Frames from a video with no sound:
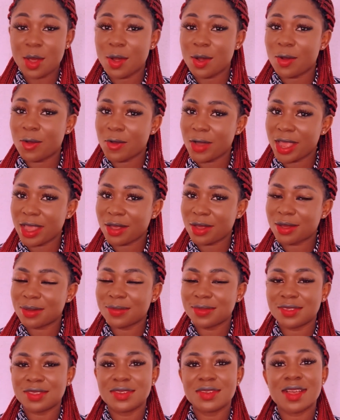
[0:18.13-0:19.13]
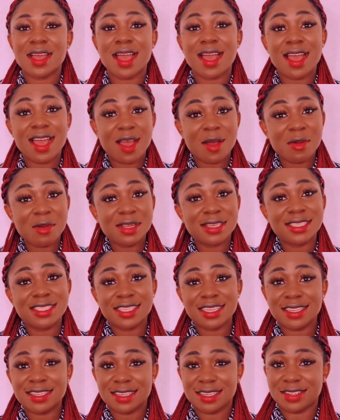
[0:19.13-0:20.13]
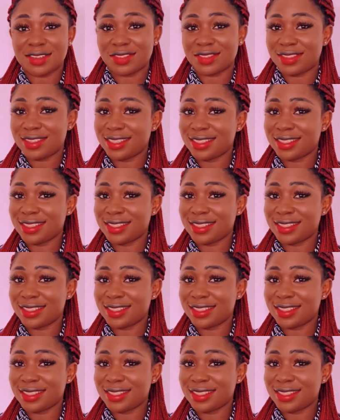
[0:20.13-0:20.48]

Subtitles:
Welcome to our channel.